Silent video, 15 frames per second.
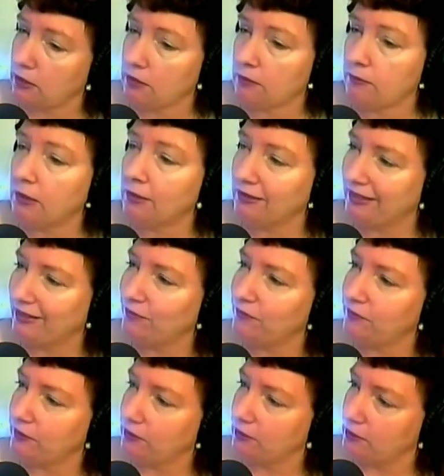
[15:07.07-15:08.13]
about
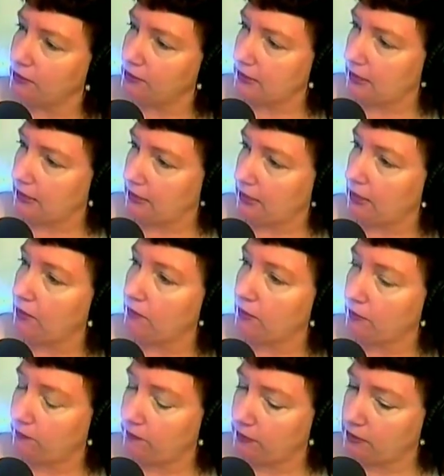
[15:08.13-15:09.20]
landfills and how that
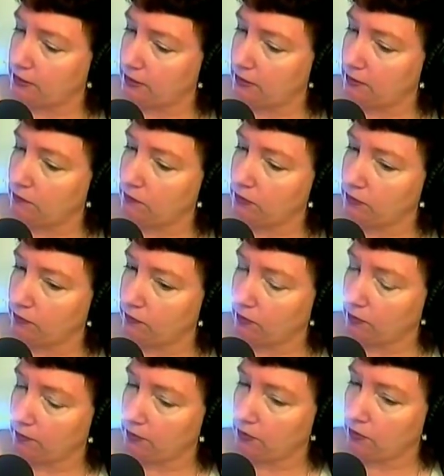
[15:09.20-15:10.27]
fits in with the Farm
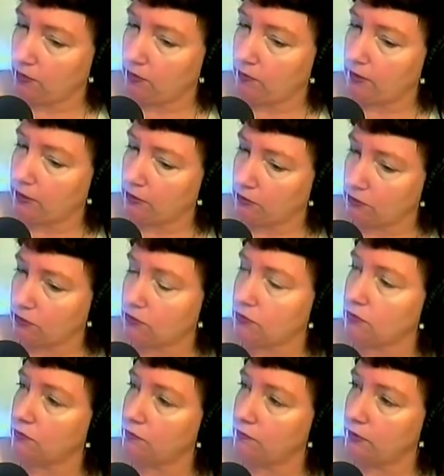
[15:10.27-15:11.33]
Bureau and
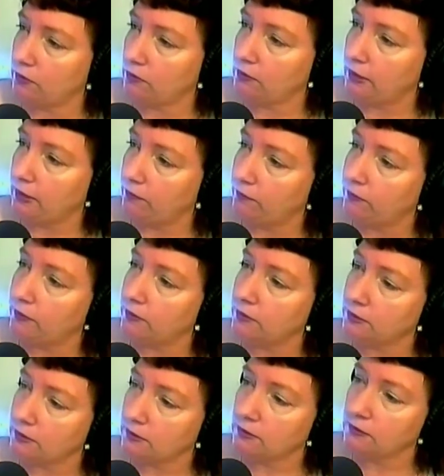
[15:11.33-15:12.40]
concern with our landfills.